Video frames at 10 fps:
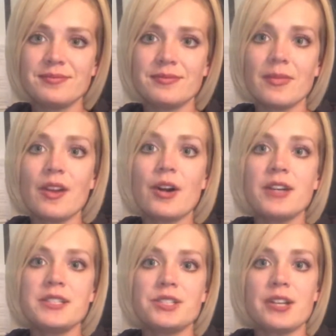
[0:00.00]
A
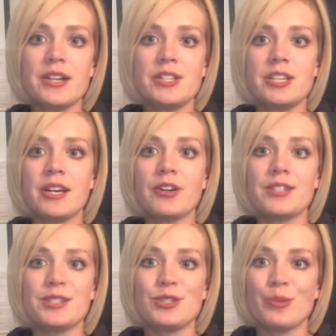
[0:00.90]
content strategy
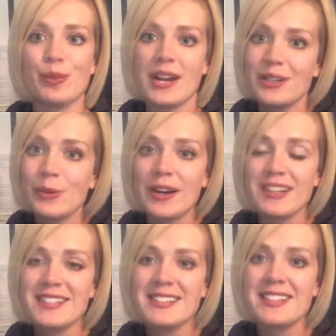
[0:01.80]
increases your brand
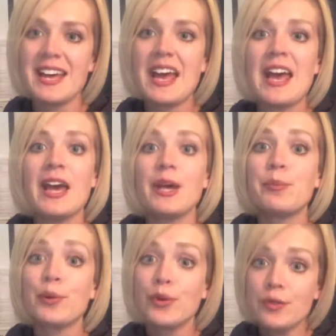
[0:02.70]
awareness,
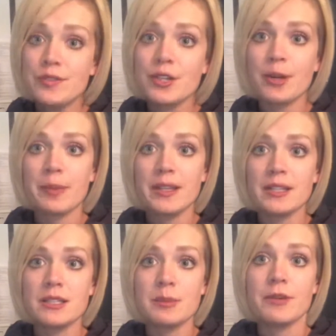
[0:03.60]
improves your ability
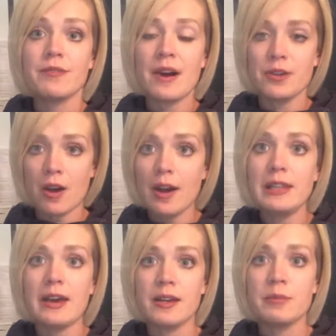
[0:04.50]
to be found
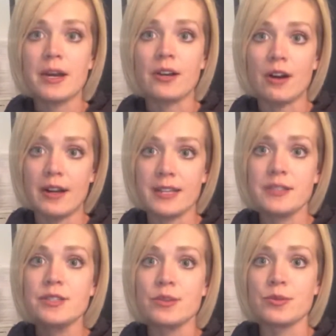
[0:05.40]
online by your audience
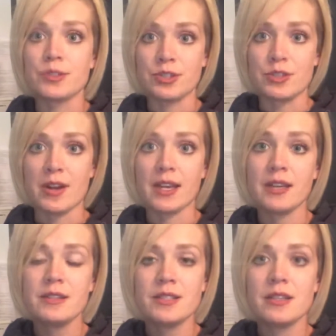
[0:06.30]
through search
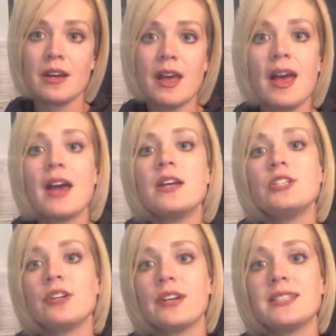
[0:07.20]
rankings,
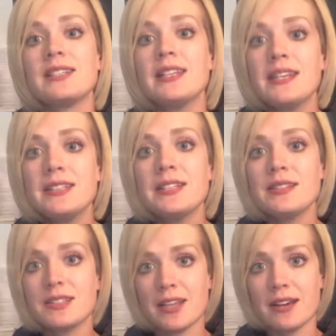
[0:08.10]
generates leads and
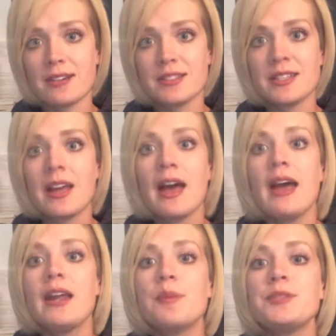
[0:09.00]
sales, and
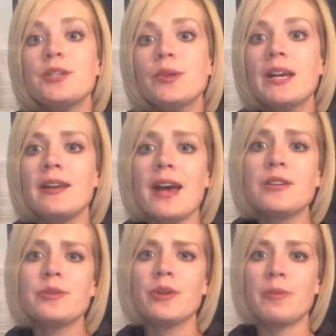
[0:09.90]
helps you connect
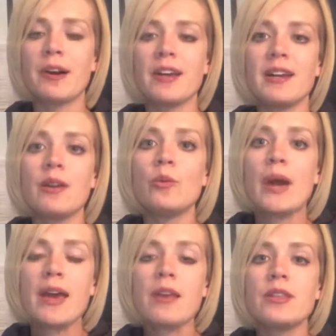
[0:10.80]
with your market in a
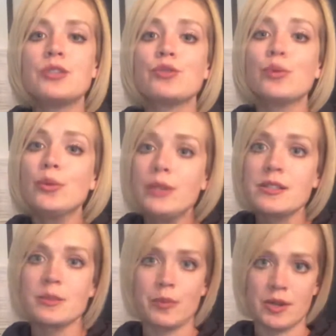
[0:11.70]
way that truly
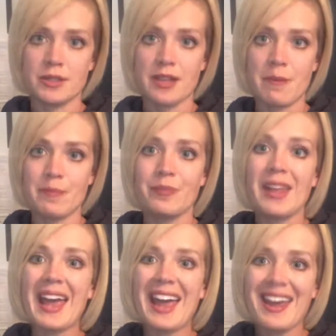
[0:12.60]
supports them
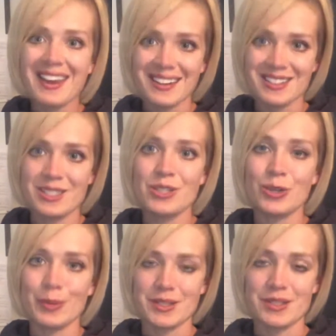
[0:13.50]
and your
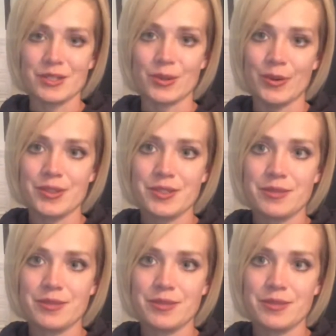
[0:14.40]
business goals.